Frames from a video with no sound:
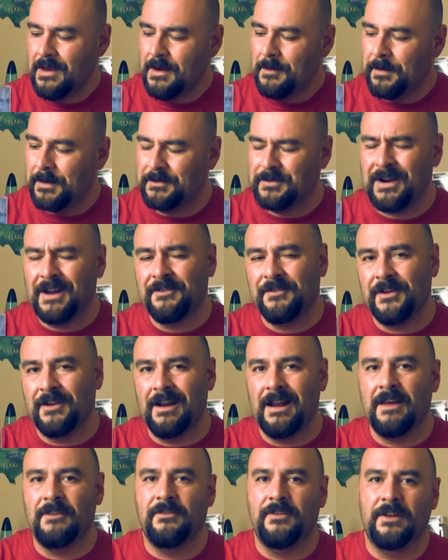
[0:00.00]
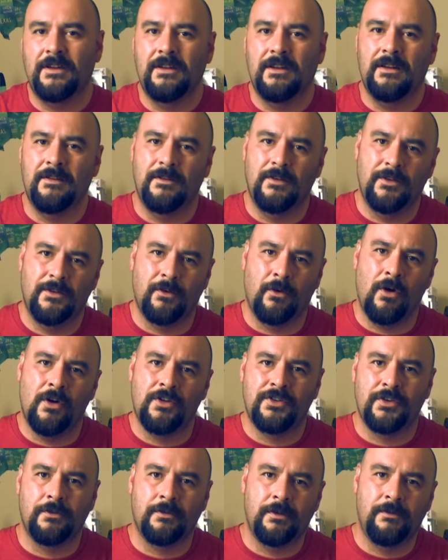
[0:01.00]
but I'm trying to figure out if it, it, they're
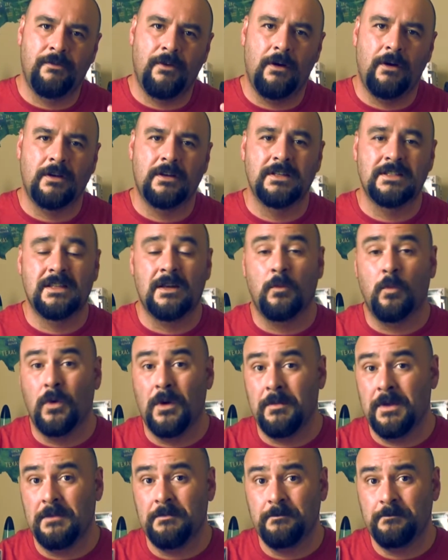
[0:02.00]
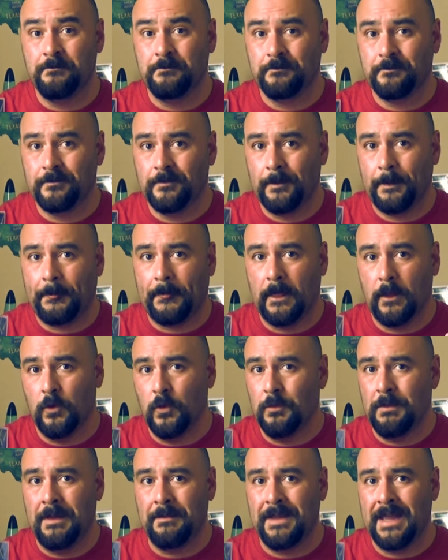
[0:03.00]
also referring to some women
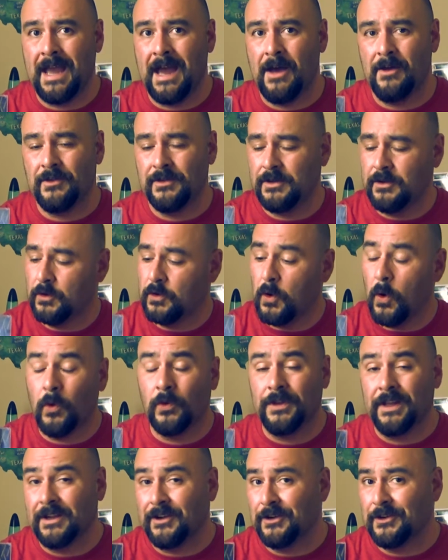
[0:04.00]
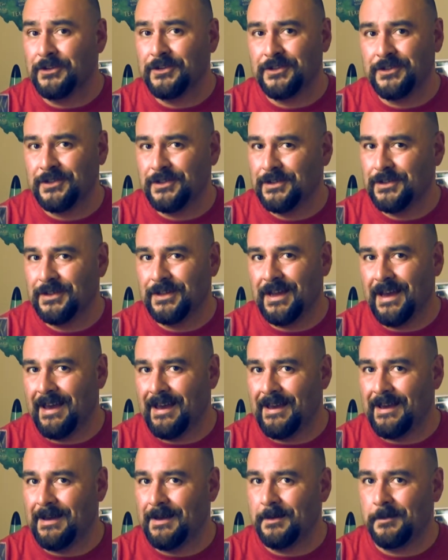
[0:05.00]
who may be out, you know, gold diggers.
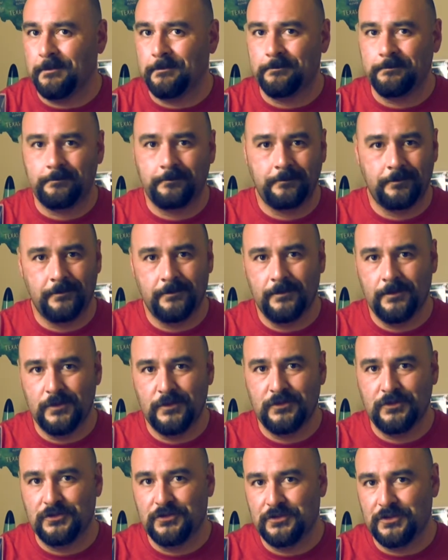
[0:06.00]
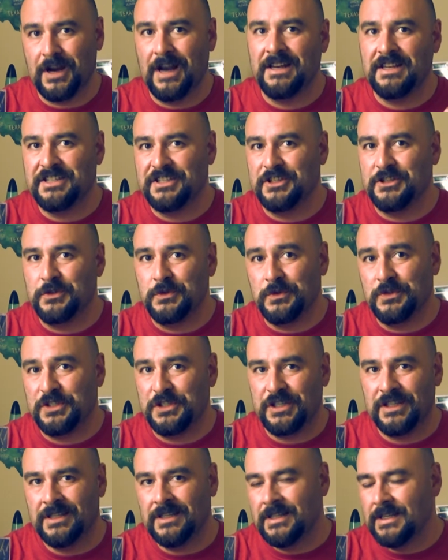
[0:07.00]
Um, trying to seduce
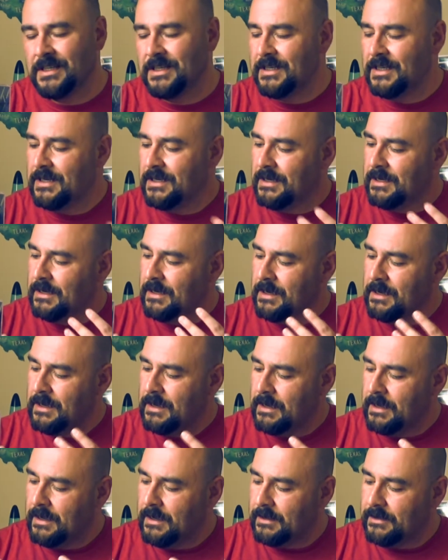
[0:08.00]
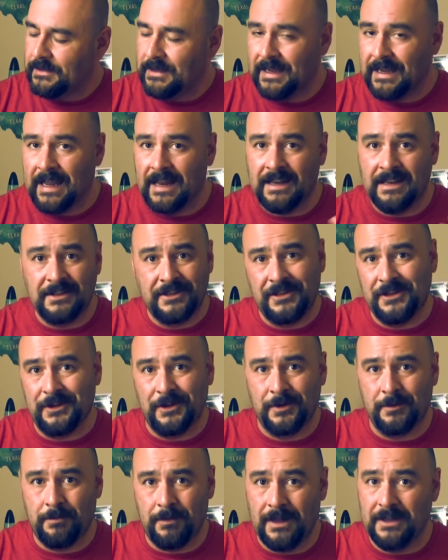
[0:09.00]
you. They get into
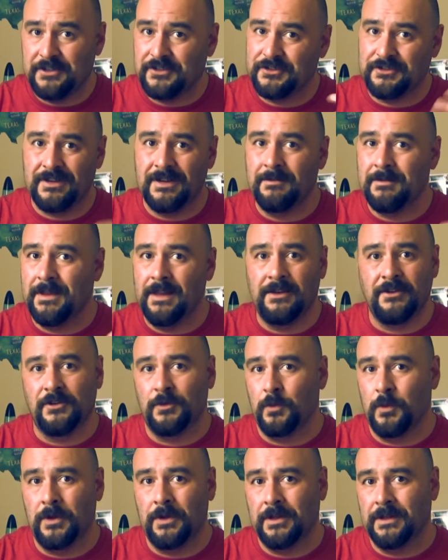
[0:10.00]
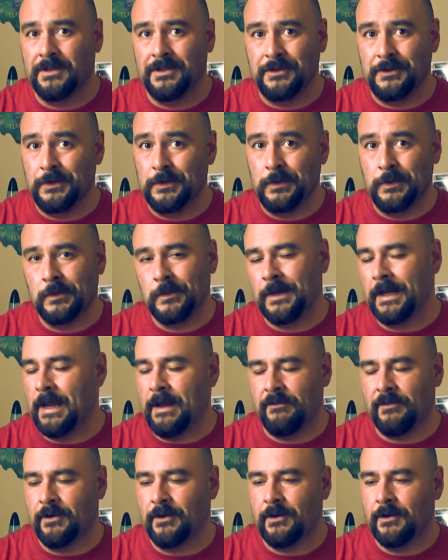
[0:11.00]
your bloodstream and then you're willing to do
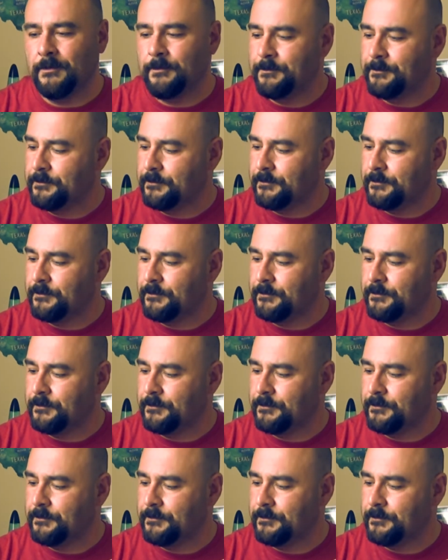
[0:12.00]
whatever